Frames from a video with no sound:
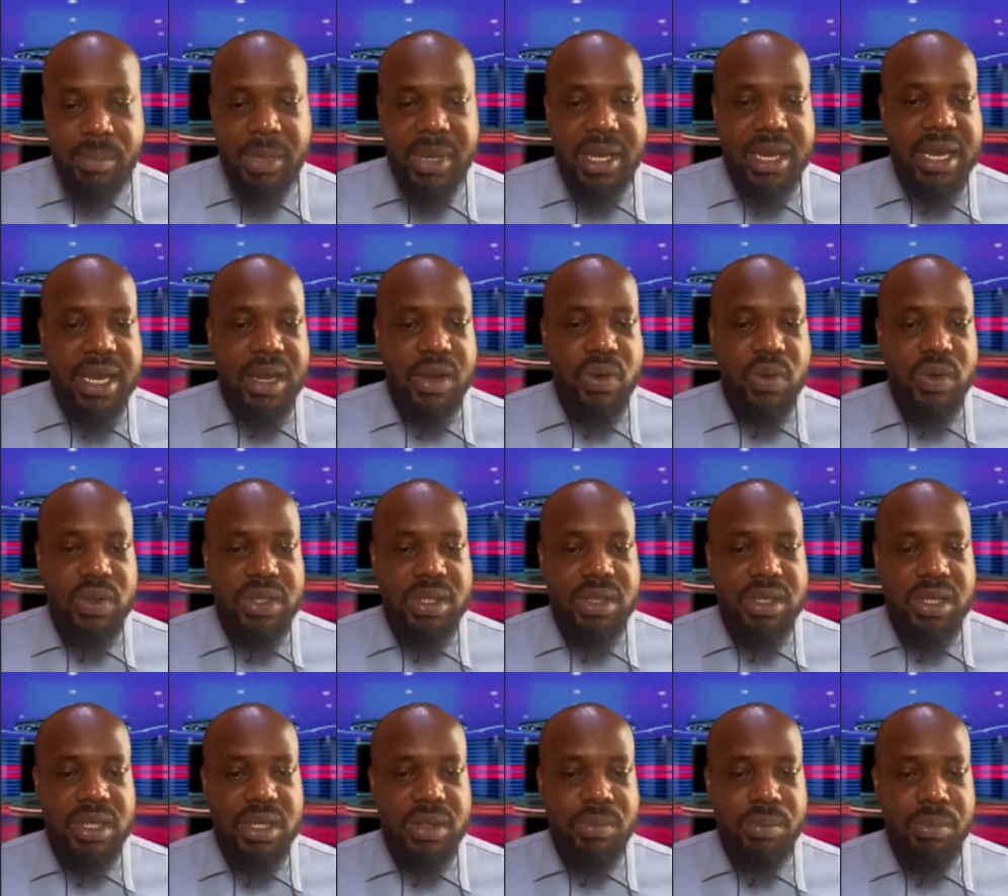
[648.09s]
Make I go
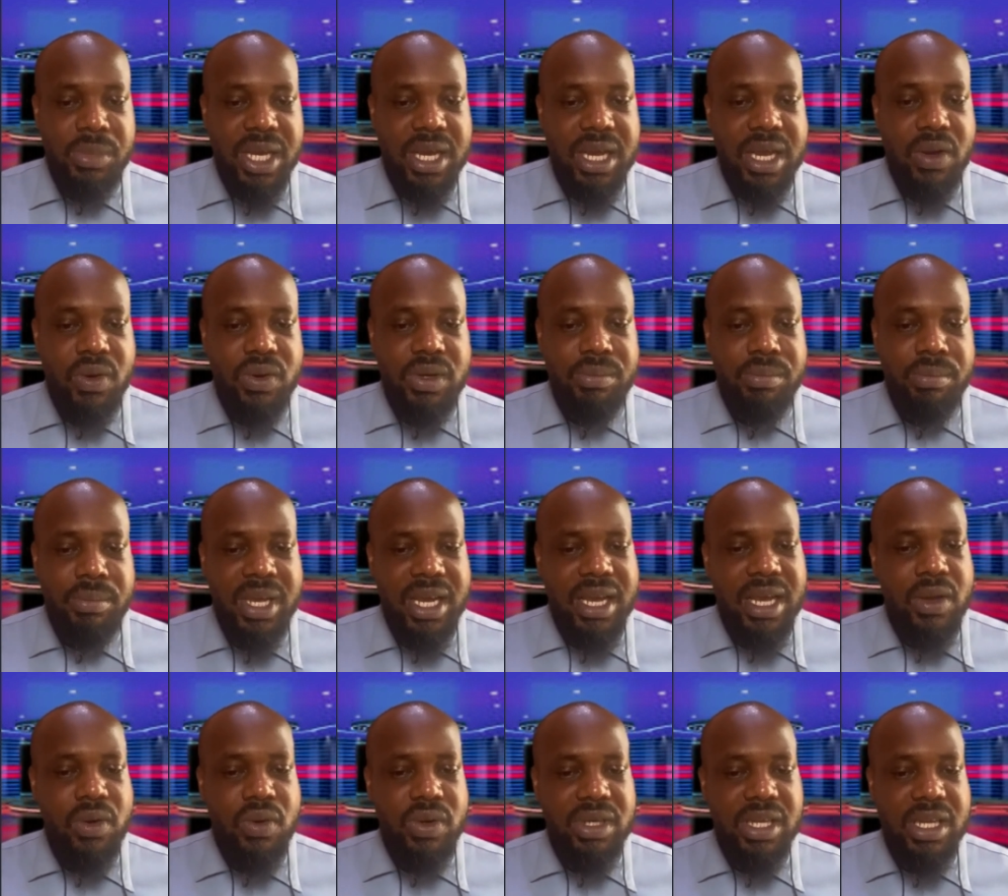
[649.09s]

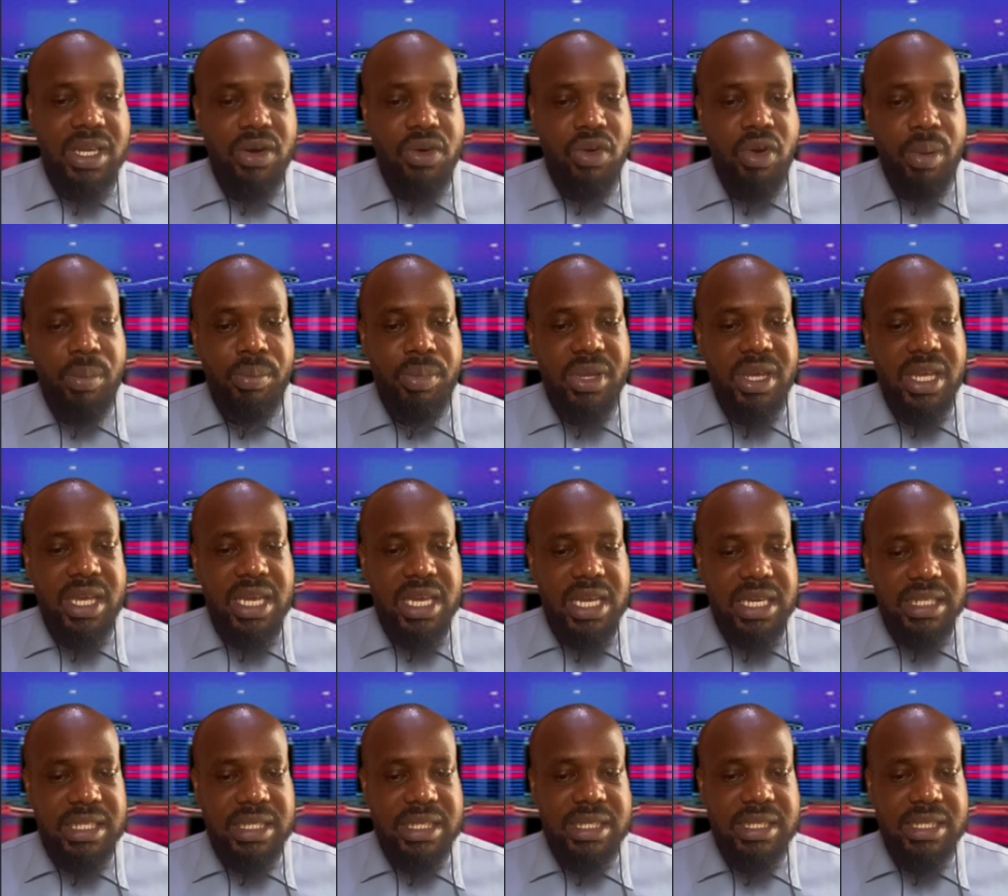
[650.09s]
the rub
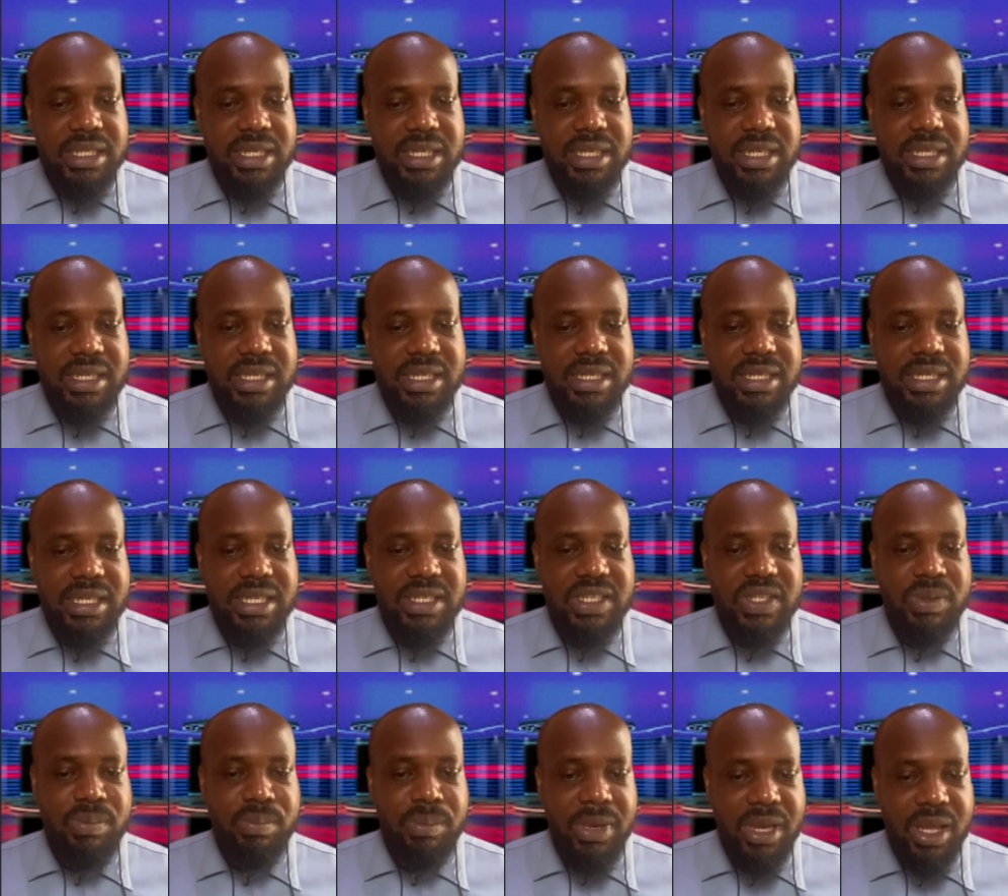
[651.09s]
heat, the
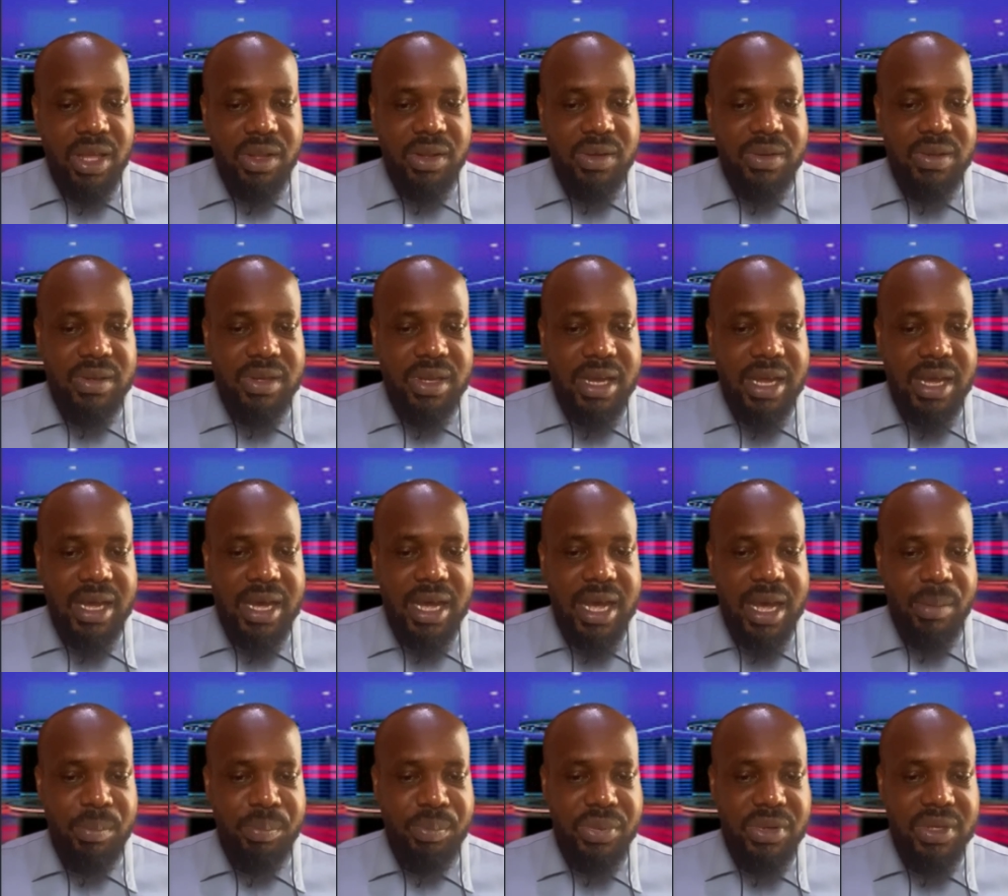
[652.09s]
smell
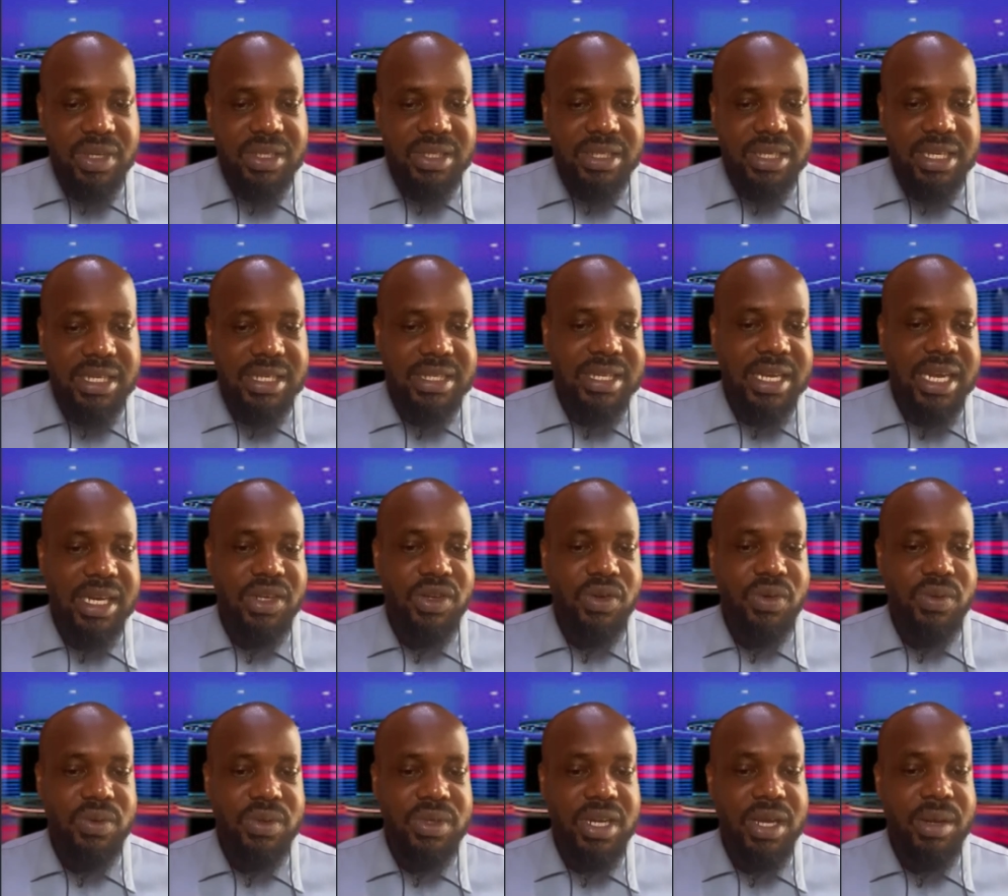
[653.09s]
armpits inside
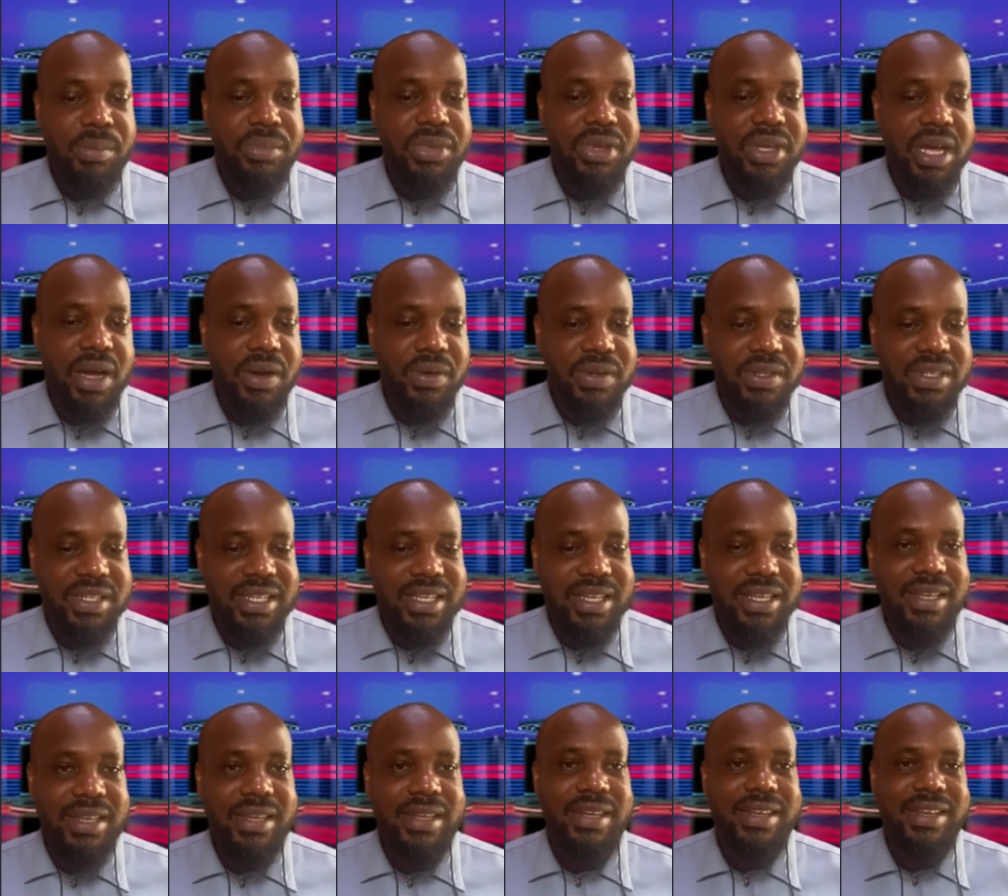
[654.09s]
on a
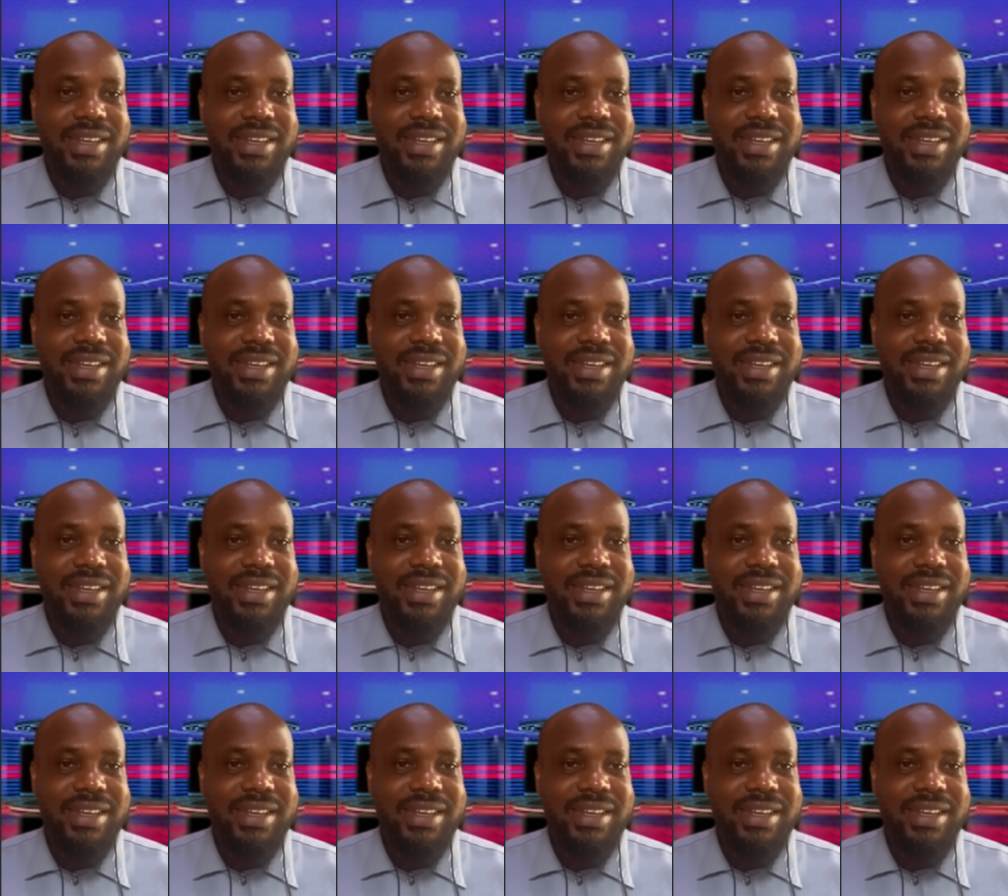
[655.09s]
BRT.